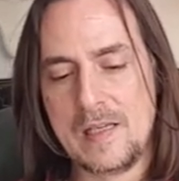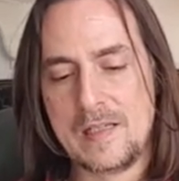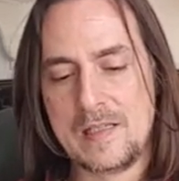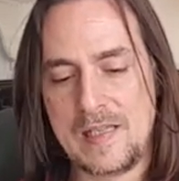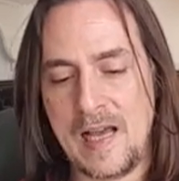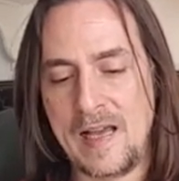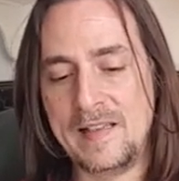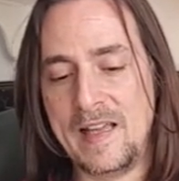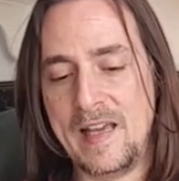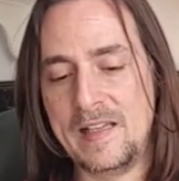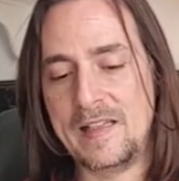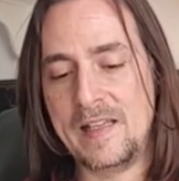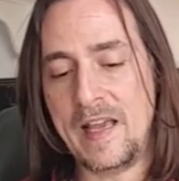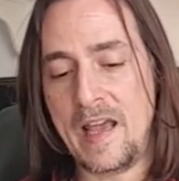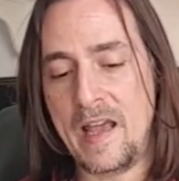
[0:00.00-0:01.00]

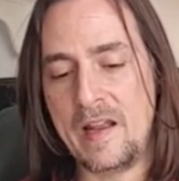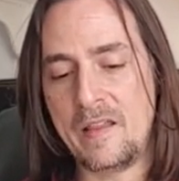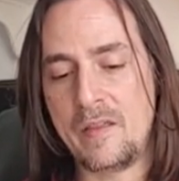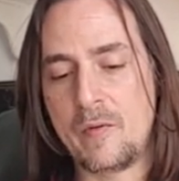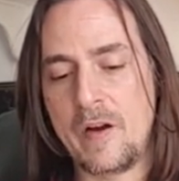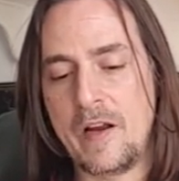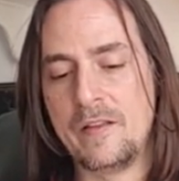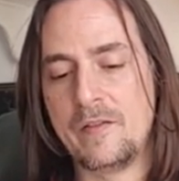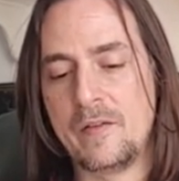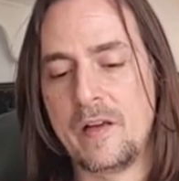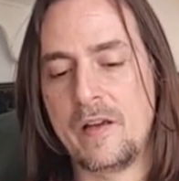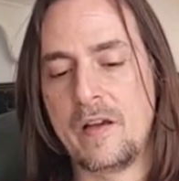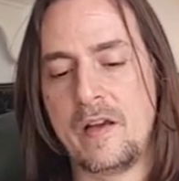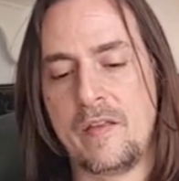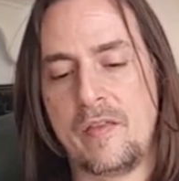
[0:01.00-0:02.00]
Sunday the eighth, we're
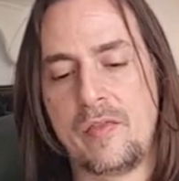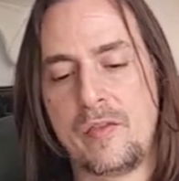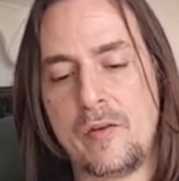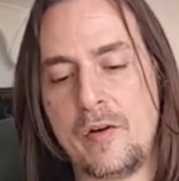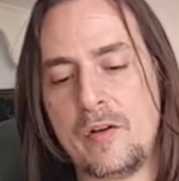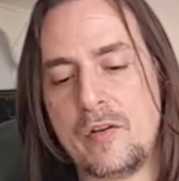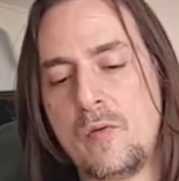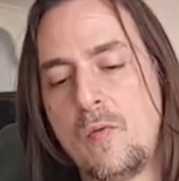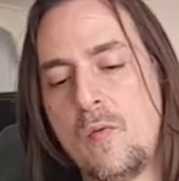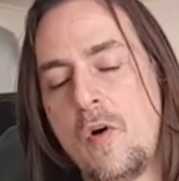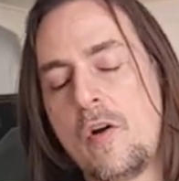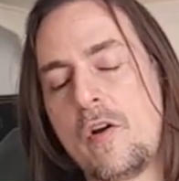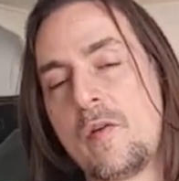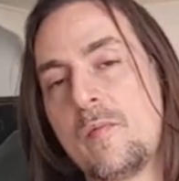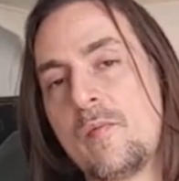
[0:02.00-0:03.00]
entering a third
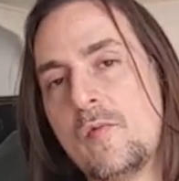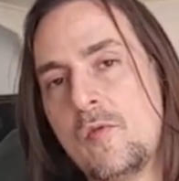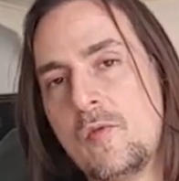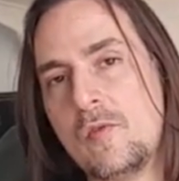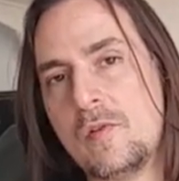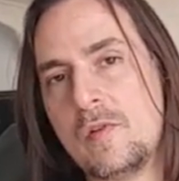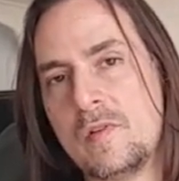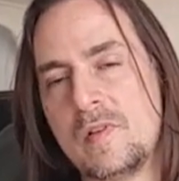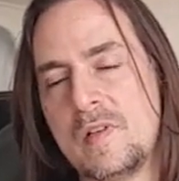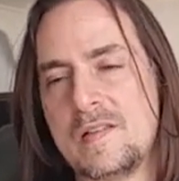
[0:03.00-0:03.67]
quarter moon.